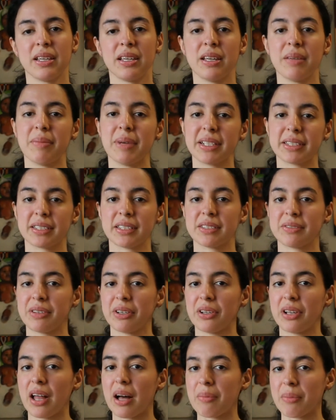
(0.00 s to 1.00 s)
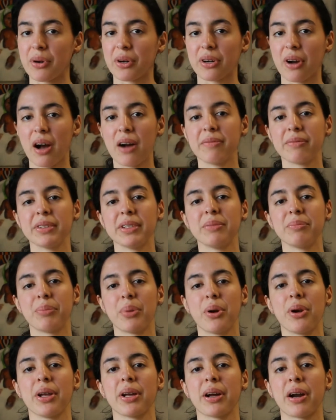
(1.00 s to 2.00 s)
It makes us feel a lot more confident
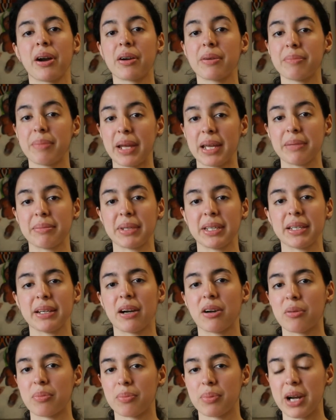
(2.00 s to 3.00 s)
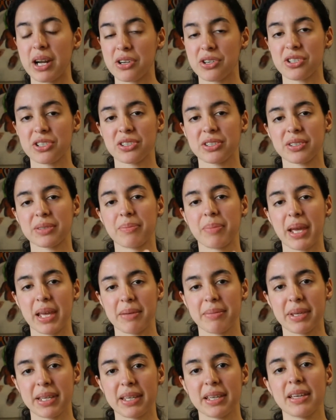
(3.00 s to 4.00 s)
putting our baby, our precious
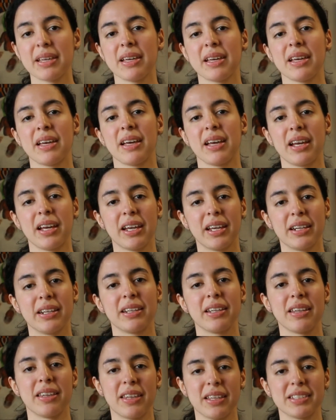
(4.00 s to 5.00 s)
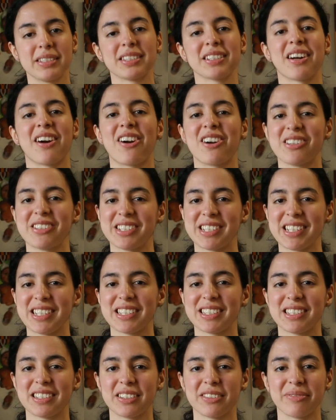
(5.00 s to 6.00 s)
baby, in this car
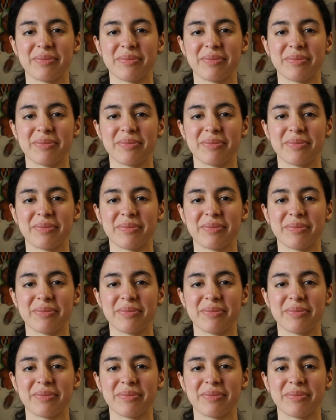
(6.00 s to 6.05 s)
seat.